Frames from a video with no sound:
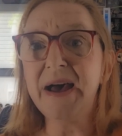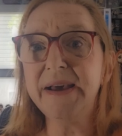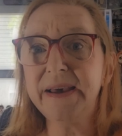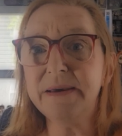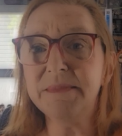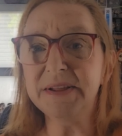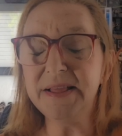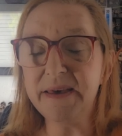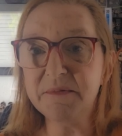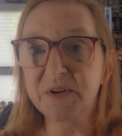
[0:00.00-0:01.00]
I am
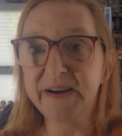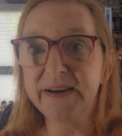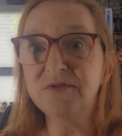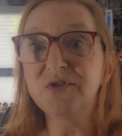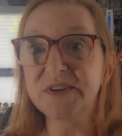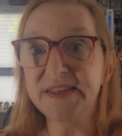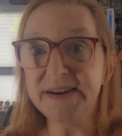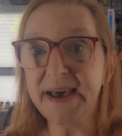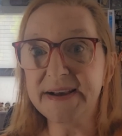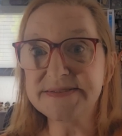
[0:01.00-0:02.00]
clamoring for the
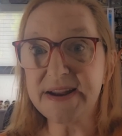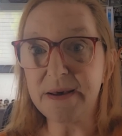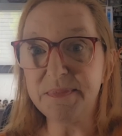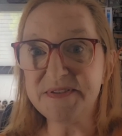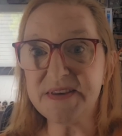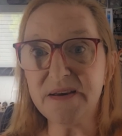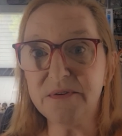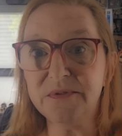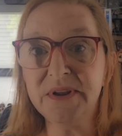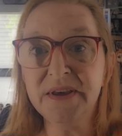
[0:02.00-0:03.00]
next
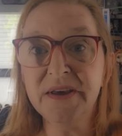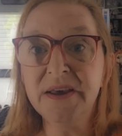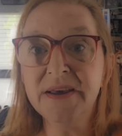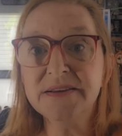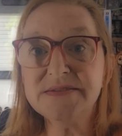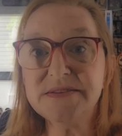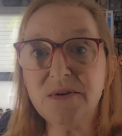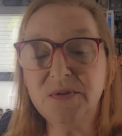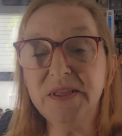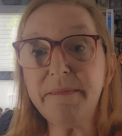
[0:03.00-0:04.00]
episode.
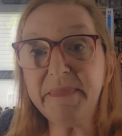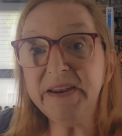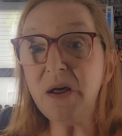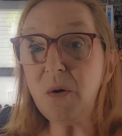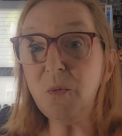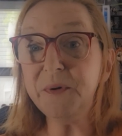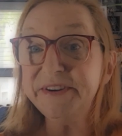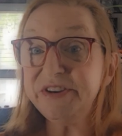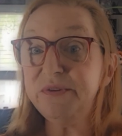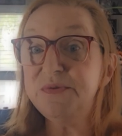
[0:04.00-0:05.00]
So let me know
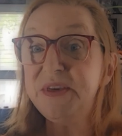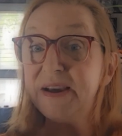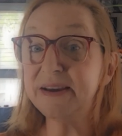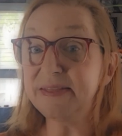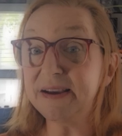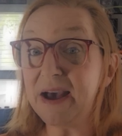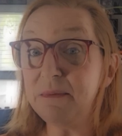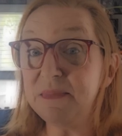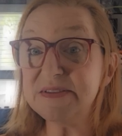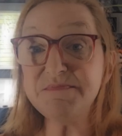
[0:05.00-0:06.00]
what you think in the
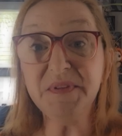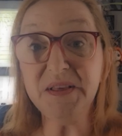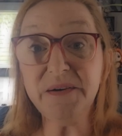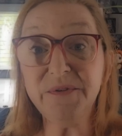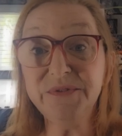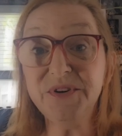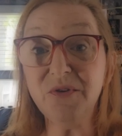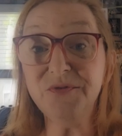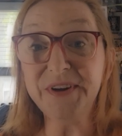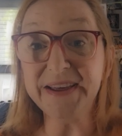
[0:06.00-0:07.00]
comments below.
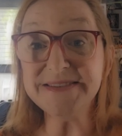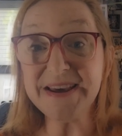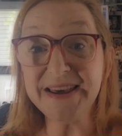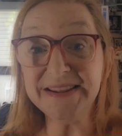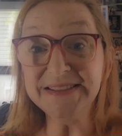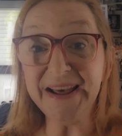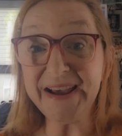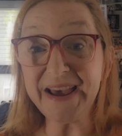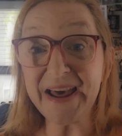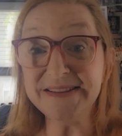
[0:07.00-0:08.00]
Don't forget to hit
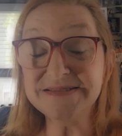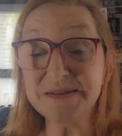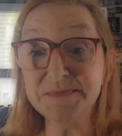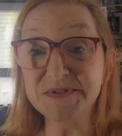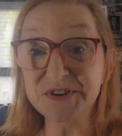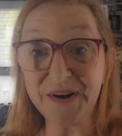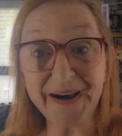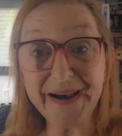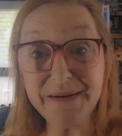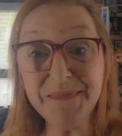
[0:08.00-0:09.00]
like and
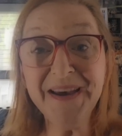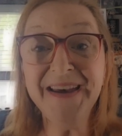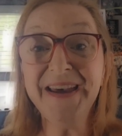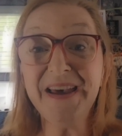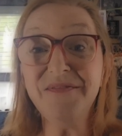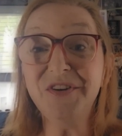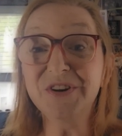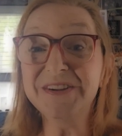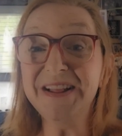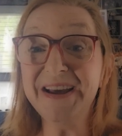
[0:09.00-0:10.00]
subscribe. If you're
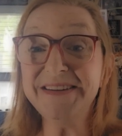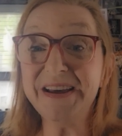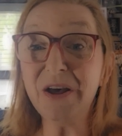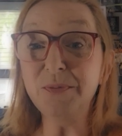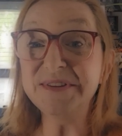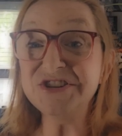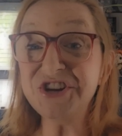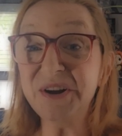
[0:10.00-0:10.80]
inclined to help the